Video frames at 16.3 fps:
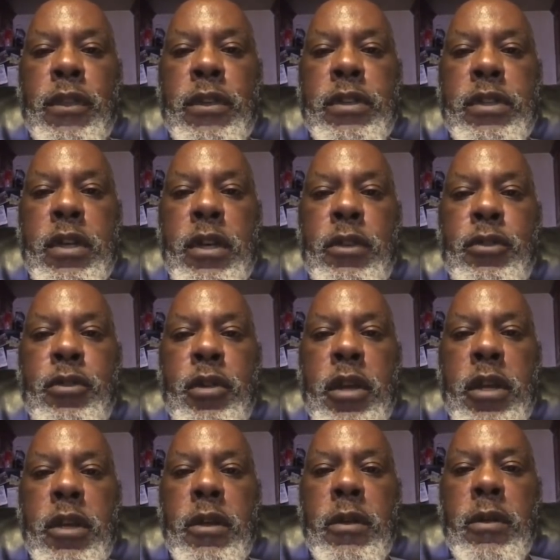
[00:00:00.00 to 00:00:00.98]
this
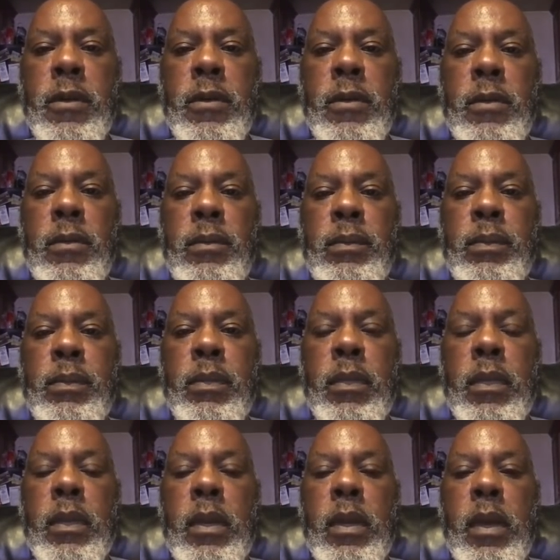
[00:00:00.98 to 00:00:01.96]
country
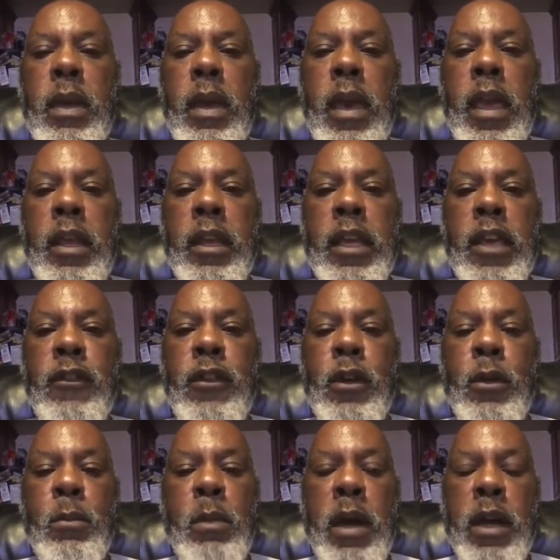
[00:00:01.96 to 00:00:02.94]
and give
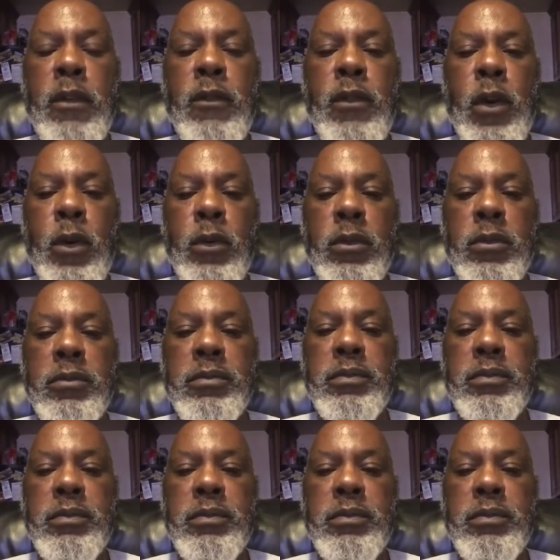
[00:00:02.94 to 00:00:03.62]
him my vote.